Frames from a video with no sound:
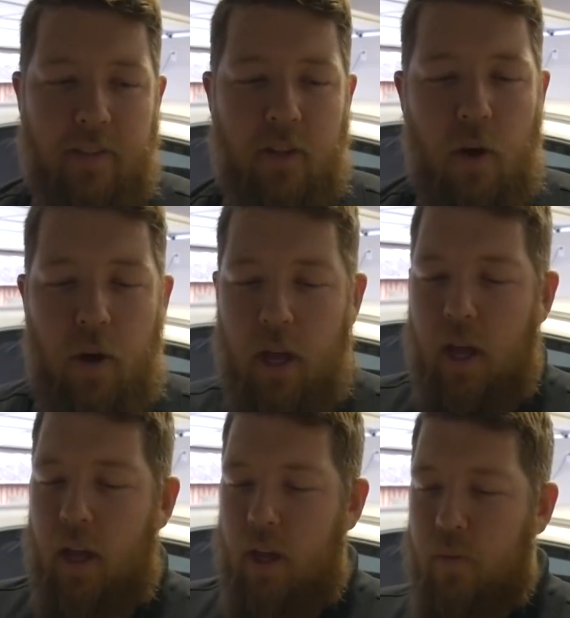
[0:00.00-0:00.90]
So
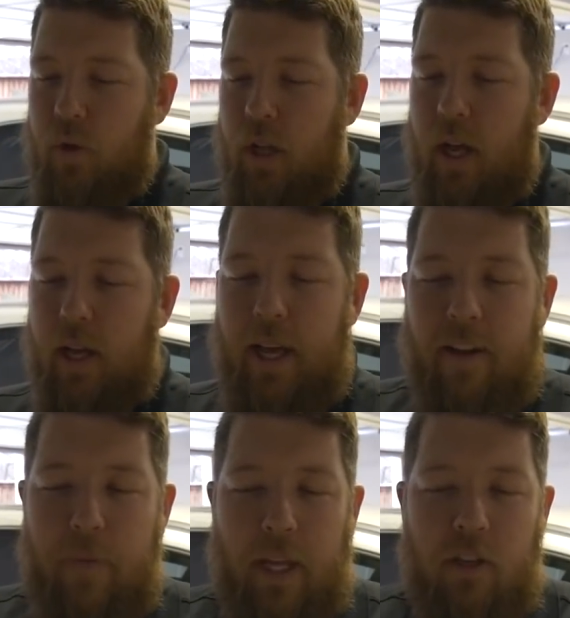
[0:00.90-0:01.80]
it will
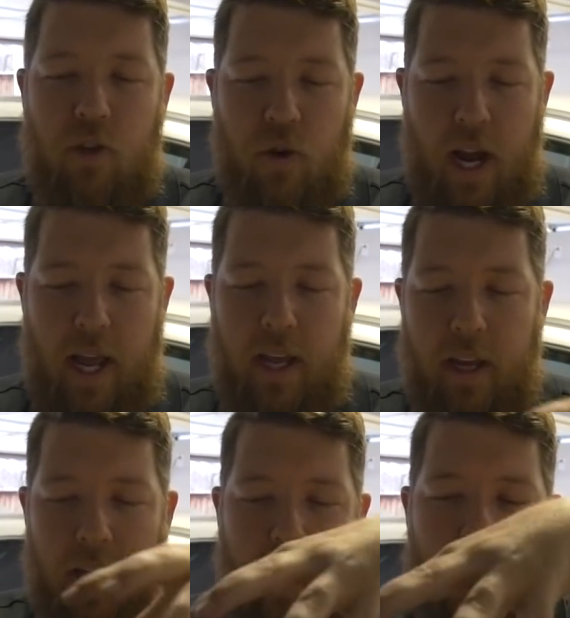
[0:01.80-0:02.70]
kind of be like a tray.
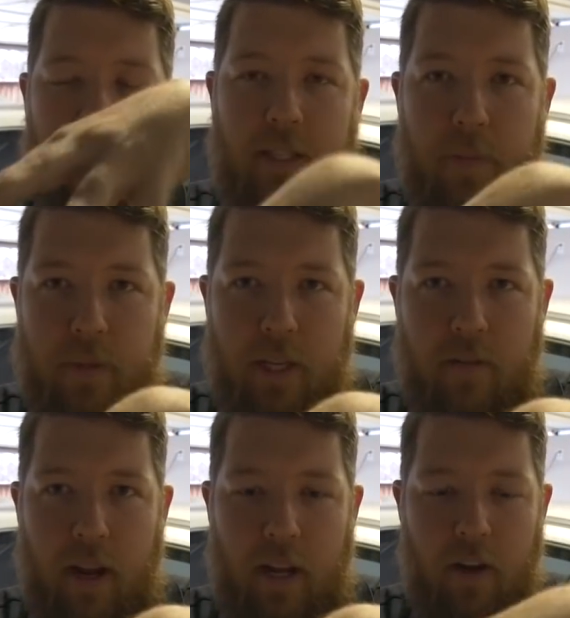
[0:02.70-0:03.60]
It kind of dips in
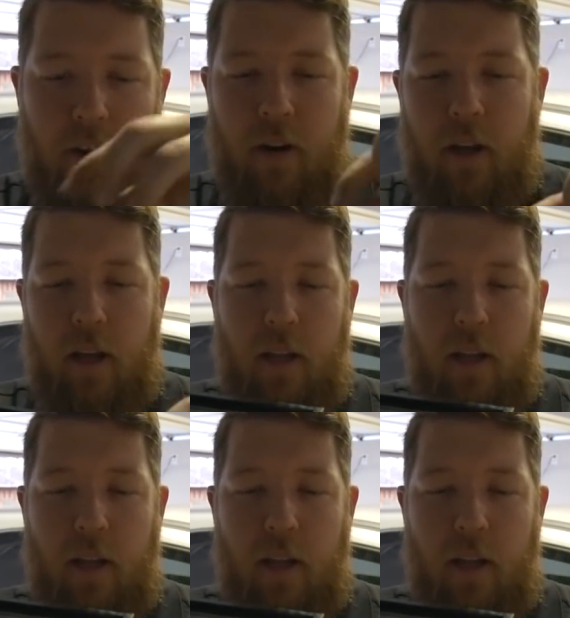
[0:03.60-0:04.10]
right here.